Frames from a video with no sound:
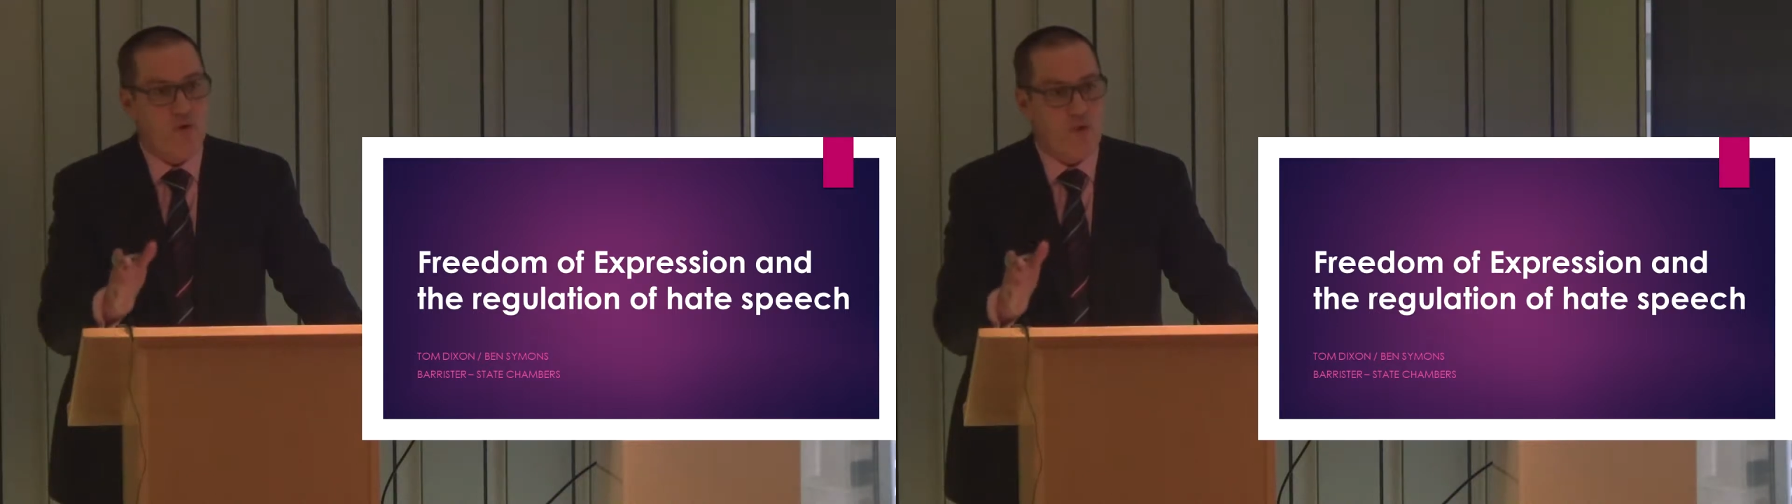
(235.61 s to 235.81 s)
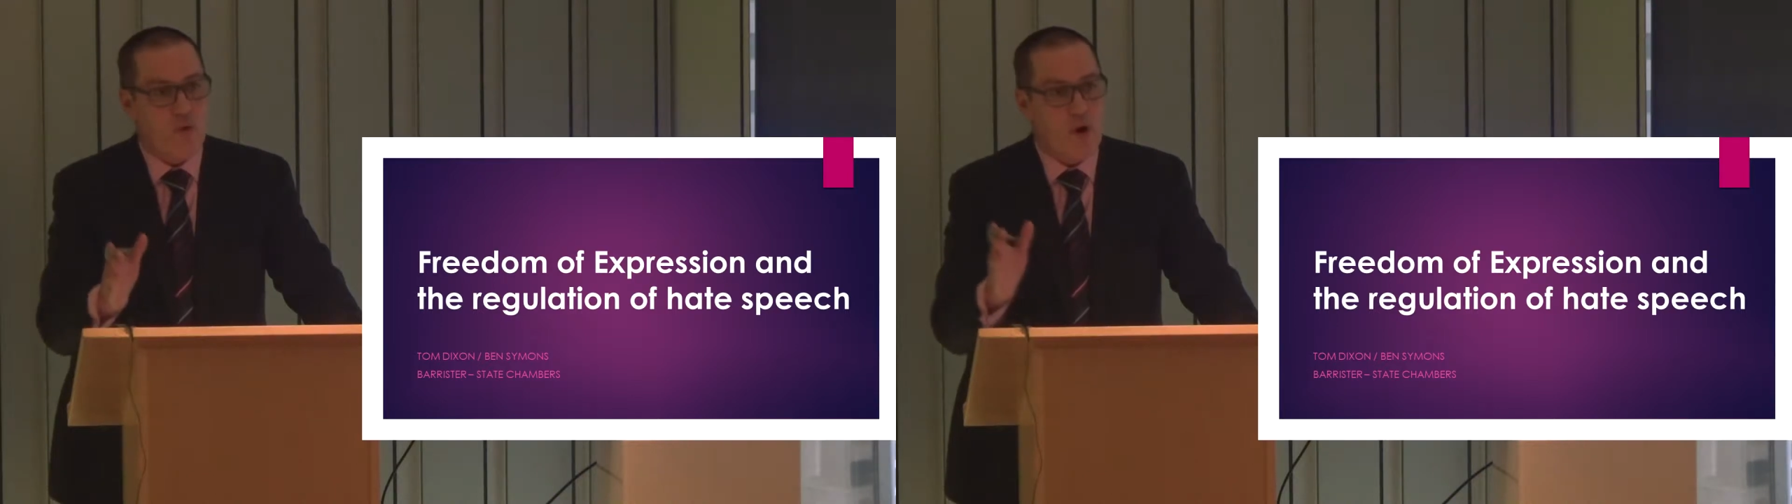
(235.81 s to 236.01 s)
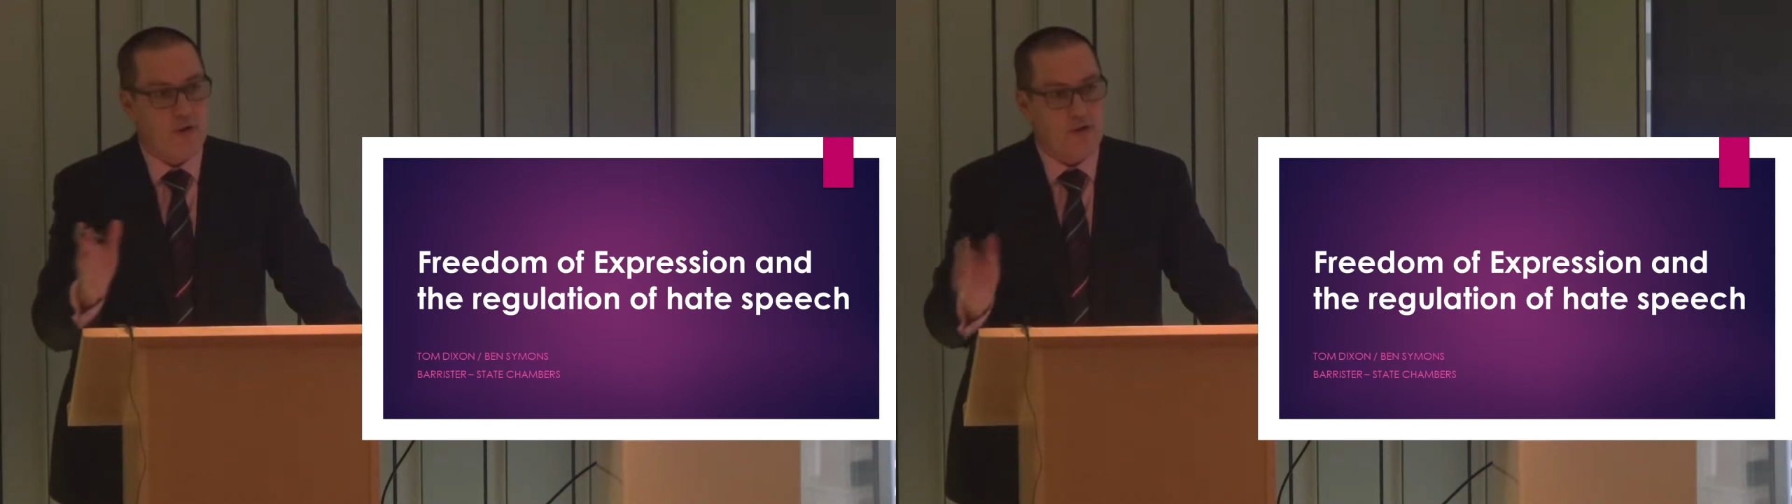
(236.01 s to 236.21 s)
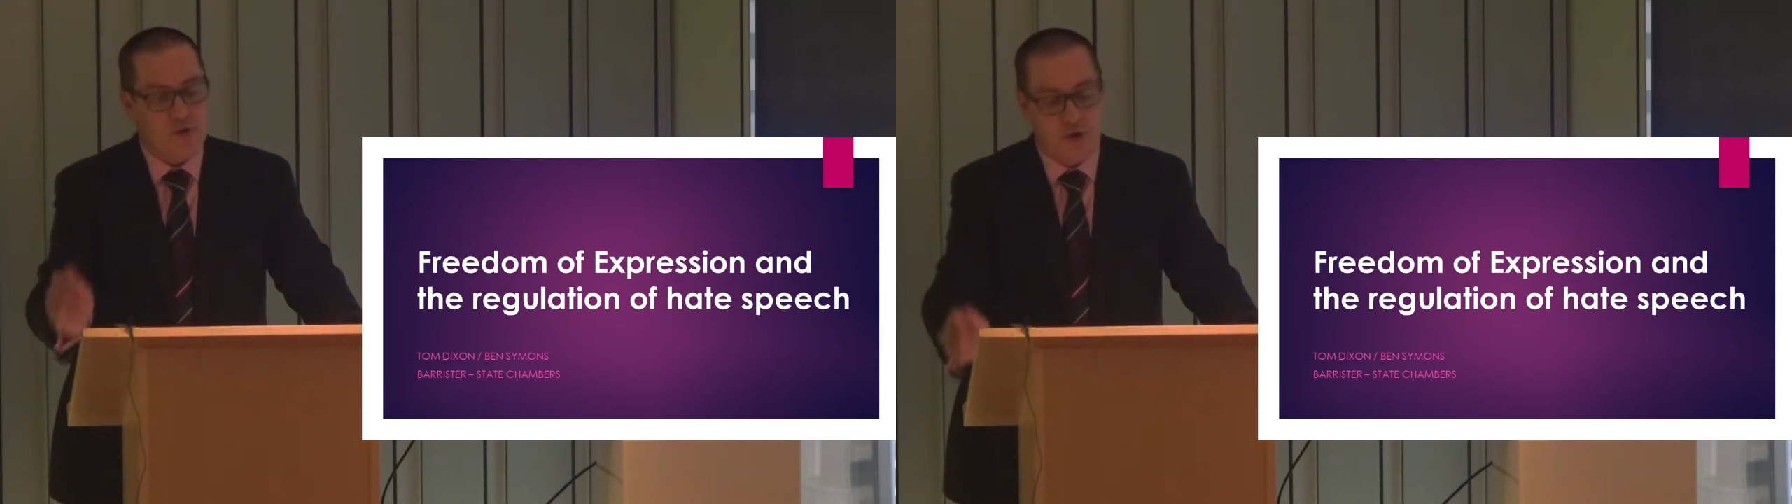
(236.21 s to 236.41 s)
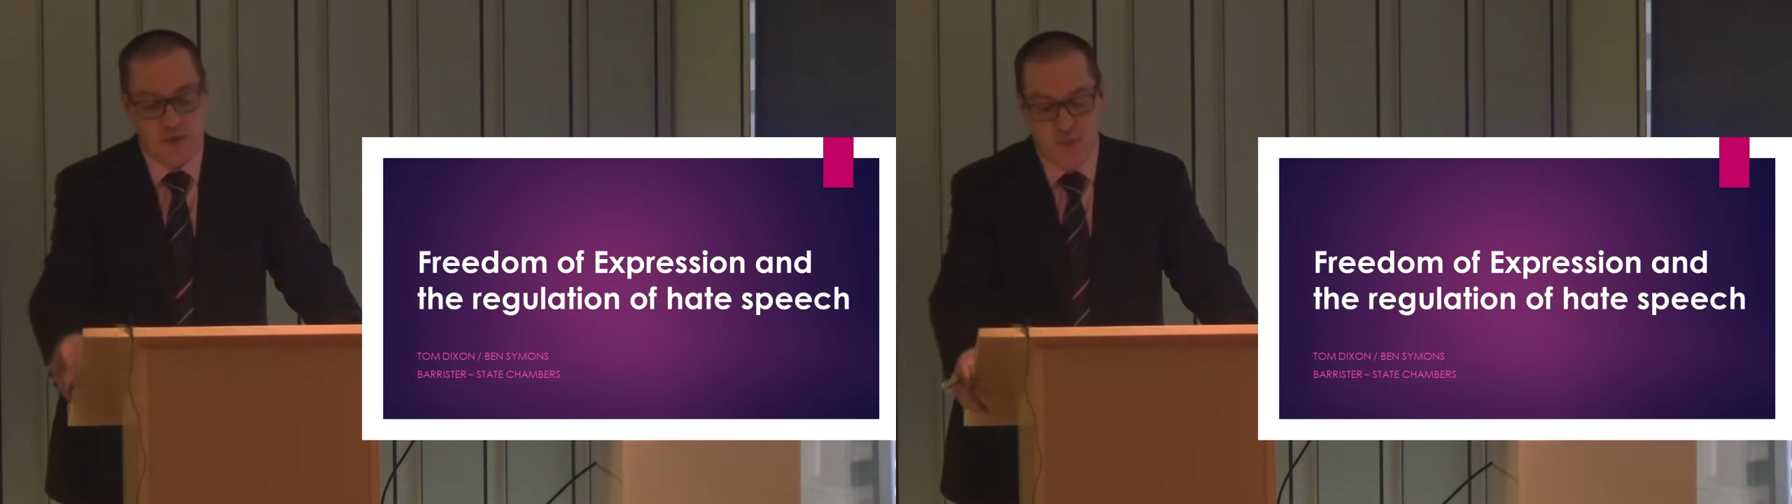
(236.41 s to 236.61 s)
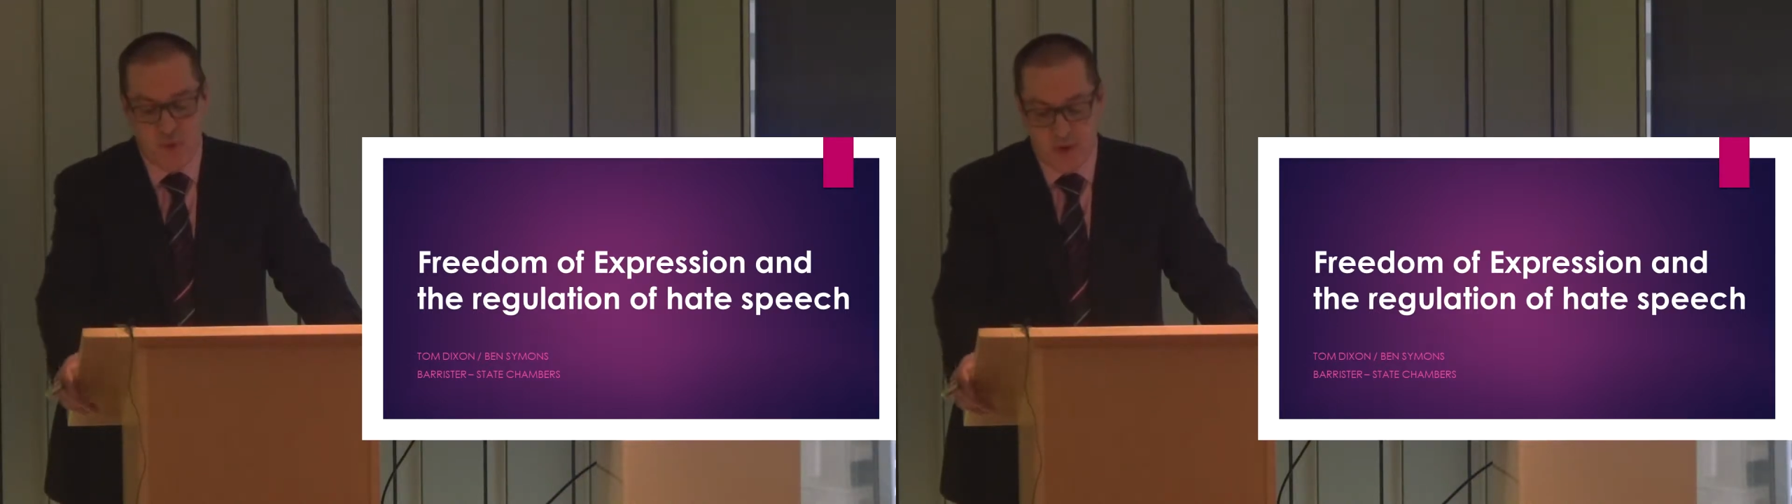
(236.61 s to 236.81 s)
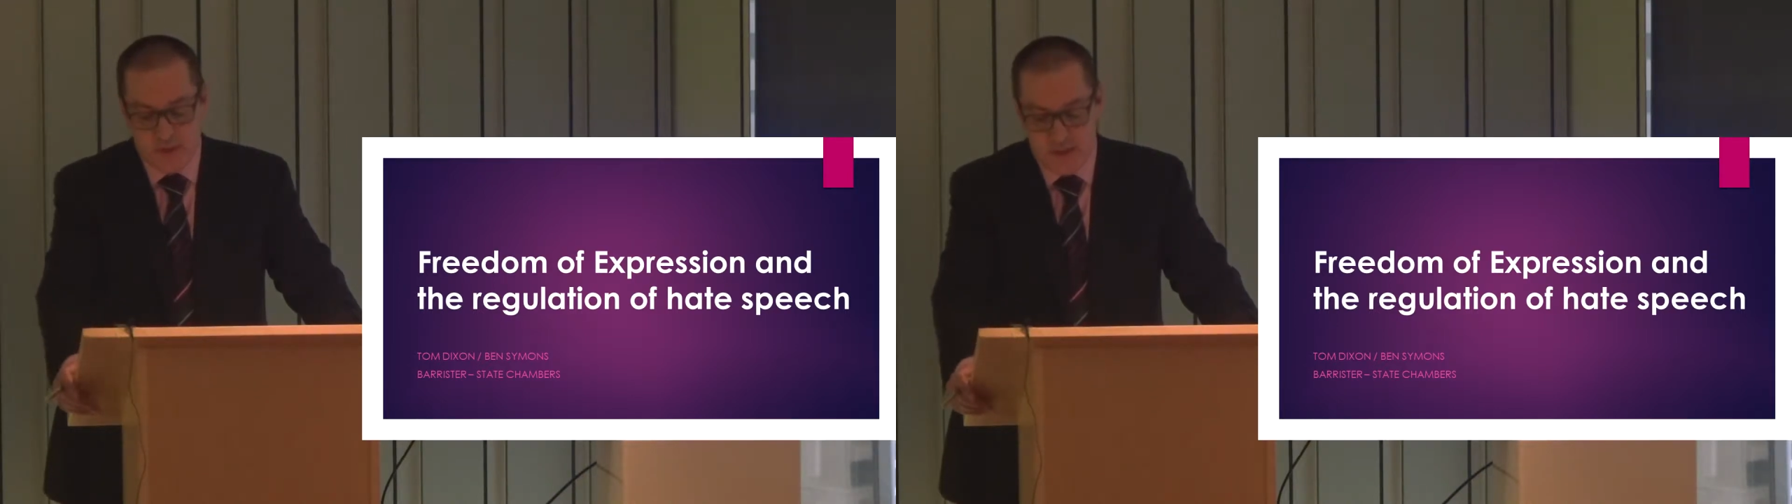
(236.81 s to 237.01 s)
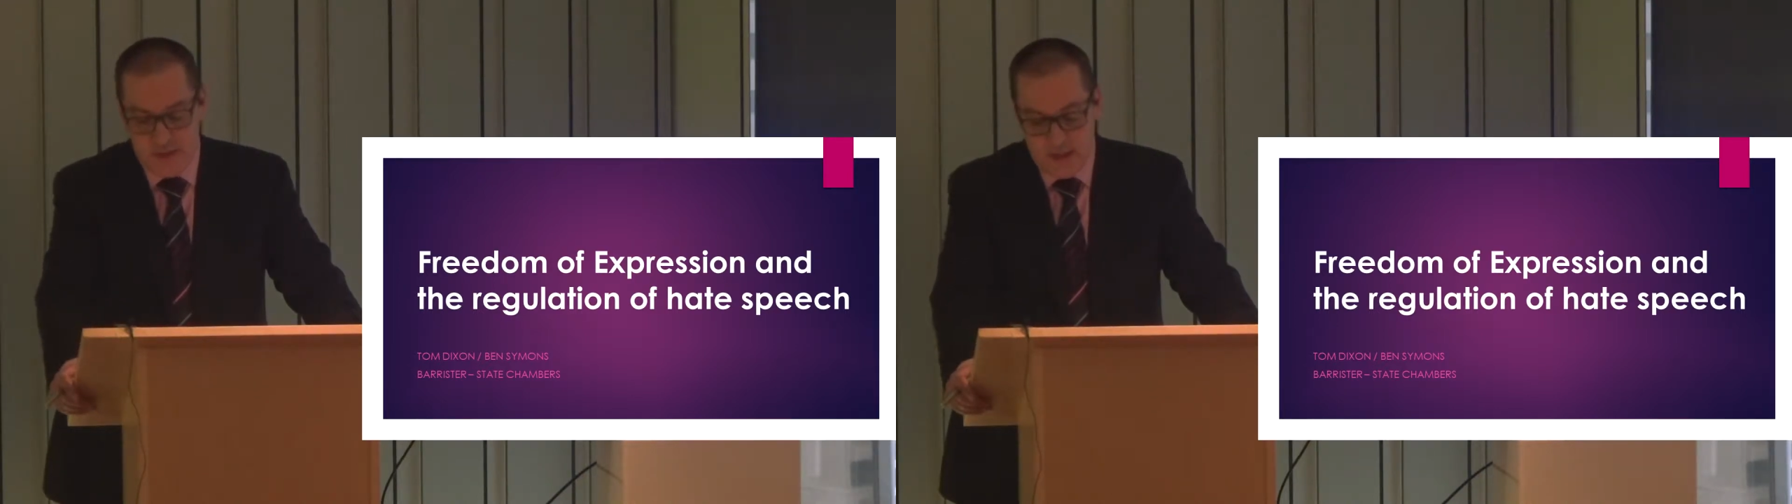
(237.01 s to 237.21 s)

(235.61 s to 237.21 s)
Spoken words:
in the road and the turning point